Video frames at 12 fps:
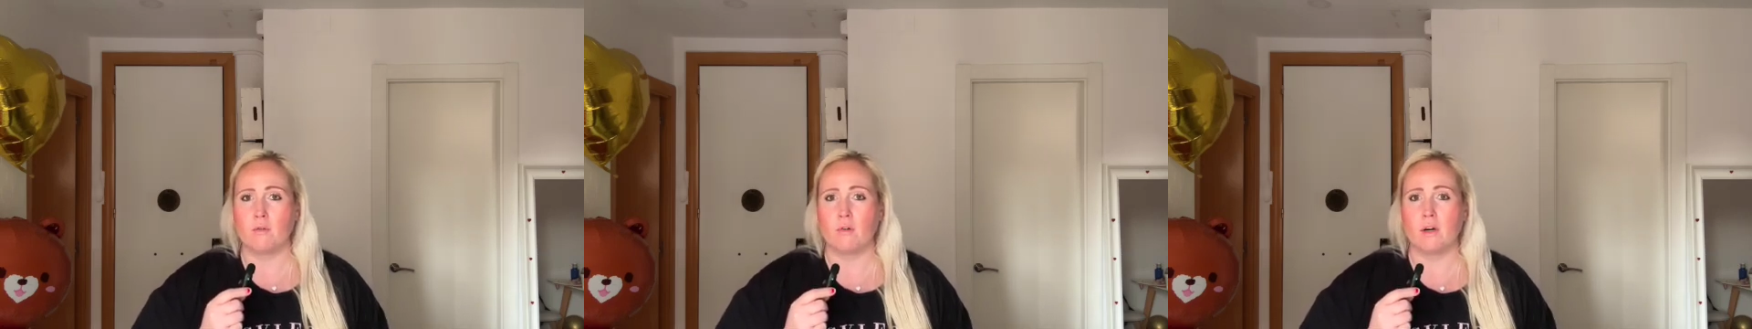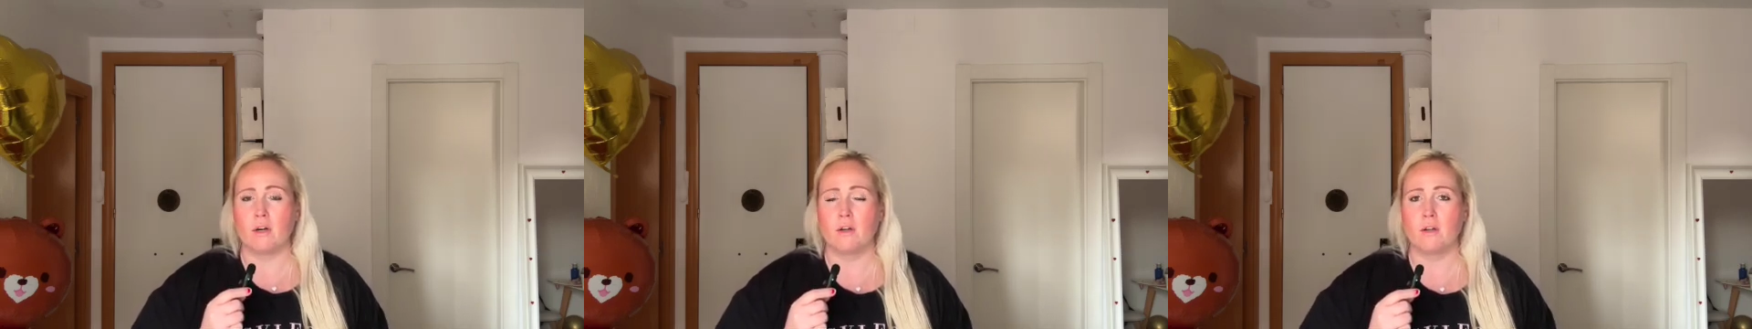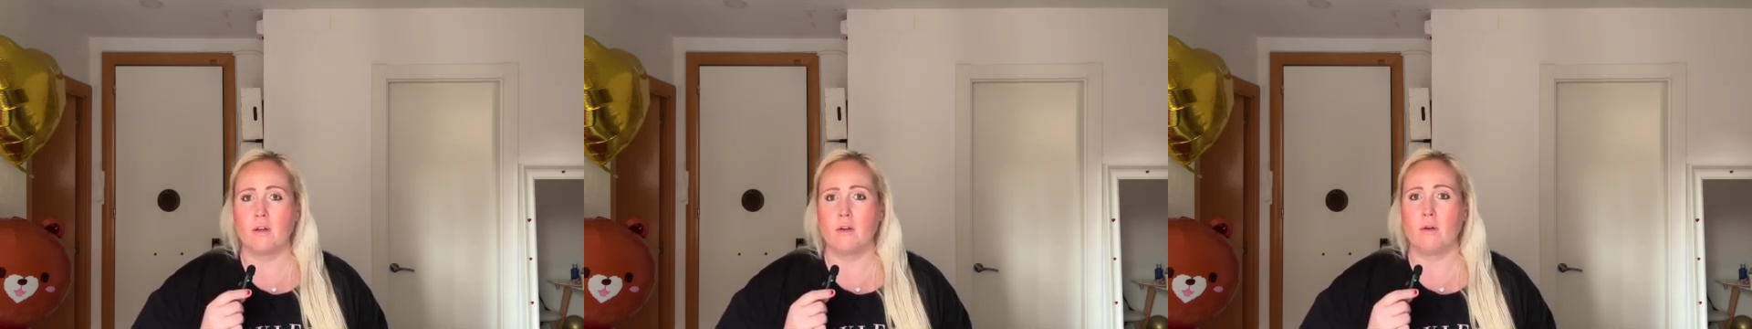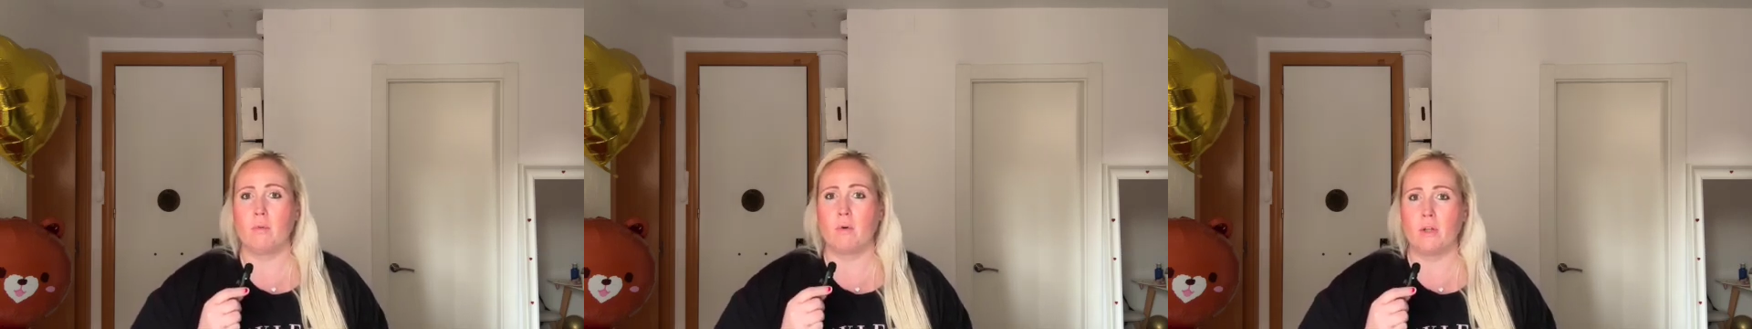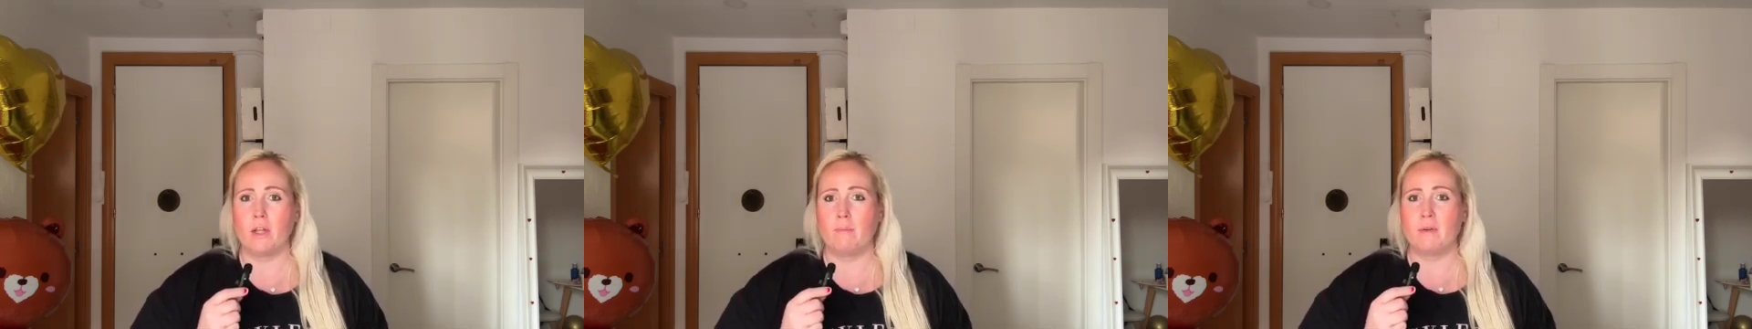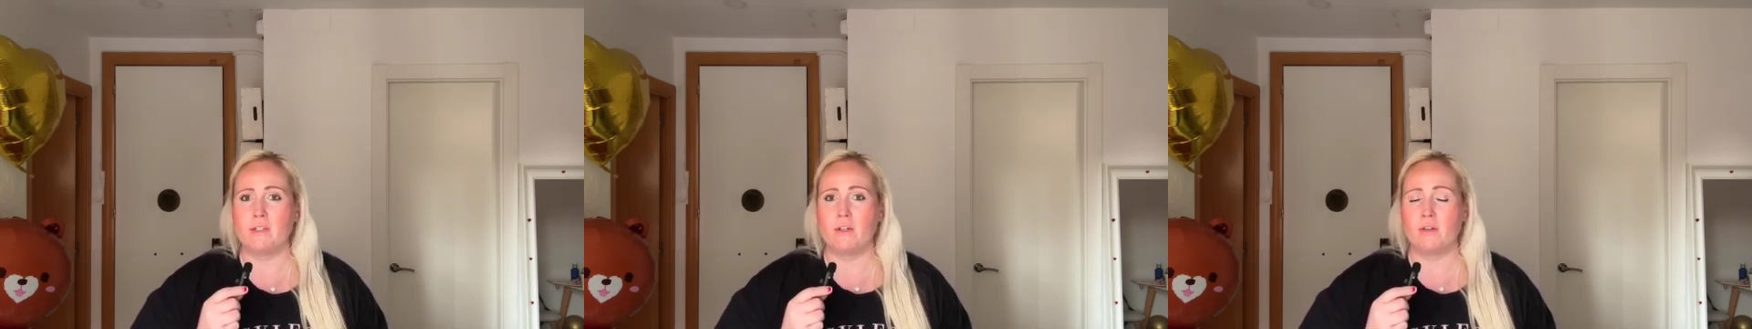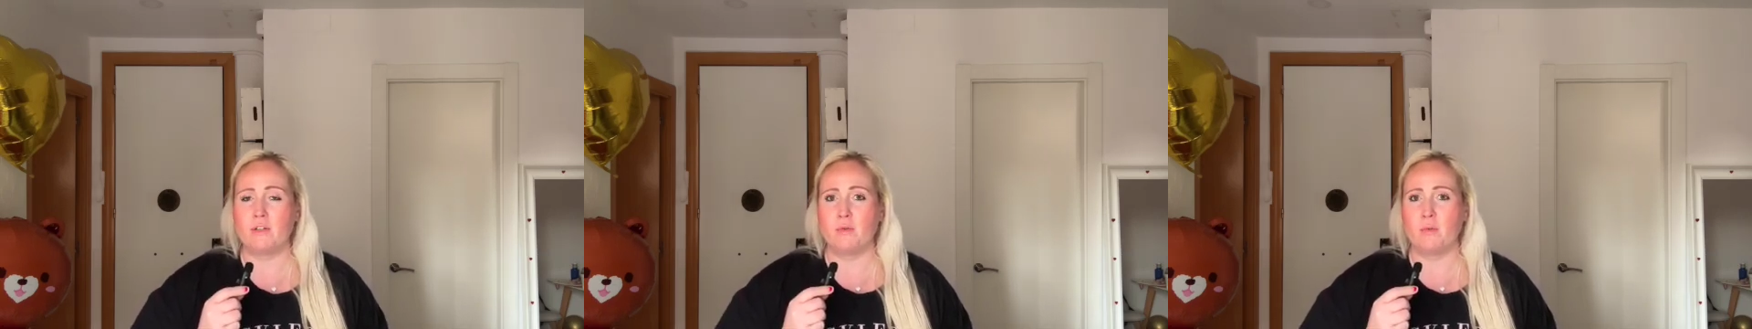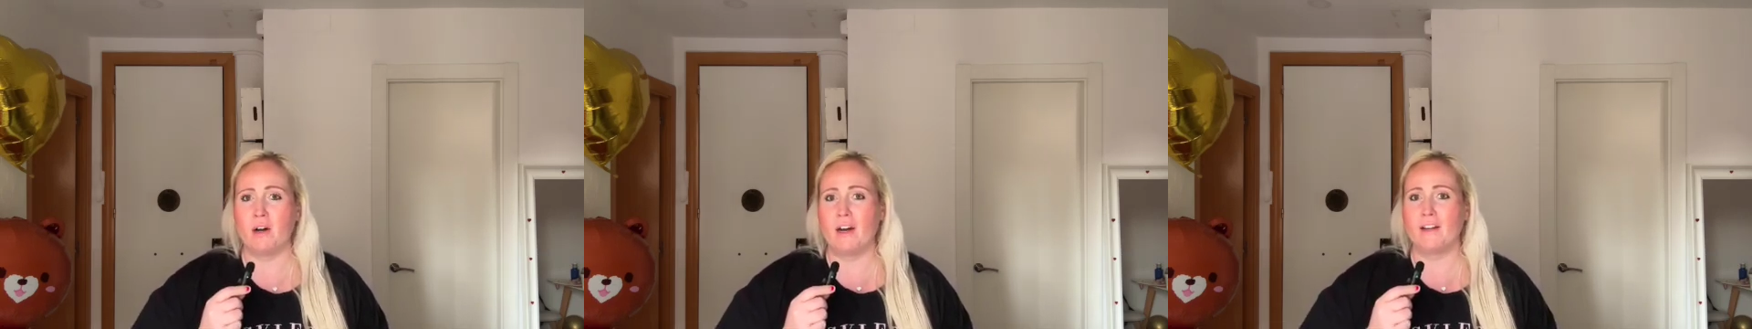for? Well, let me tell you
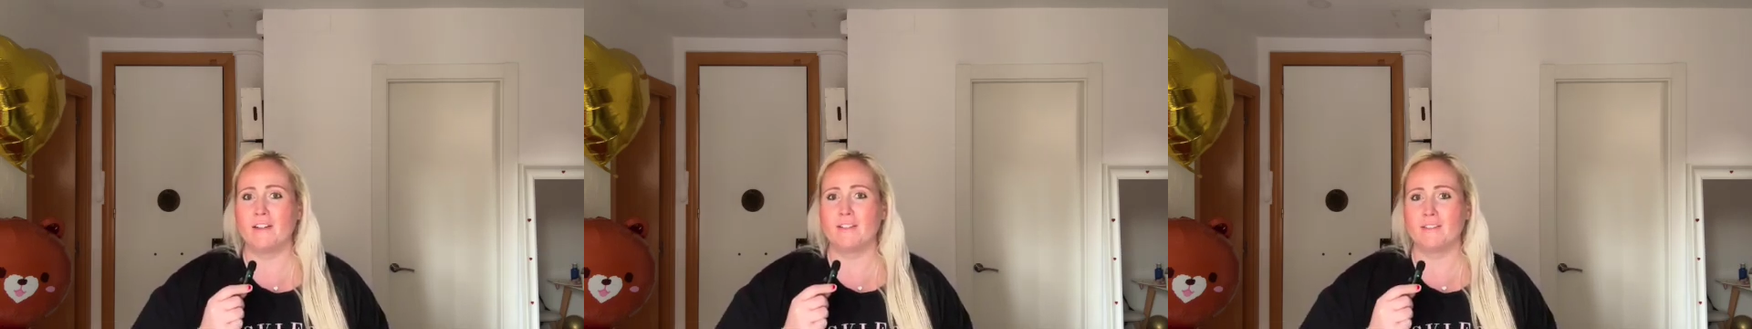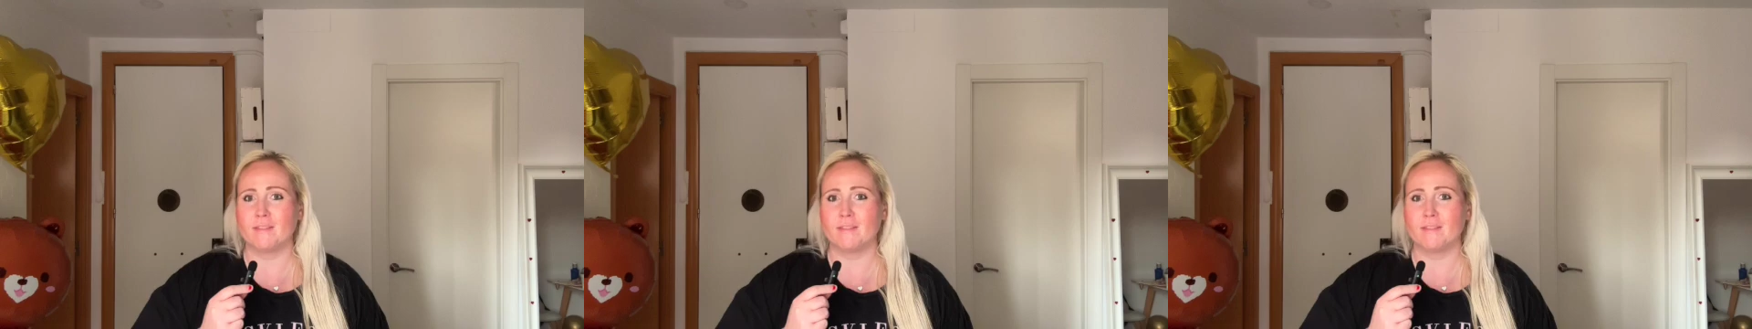why.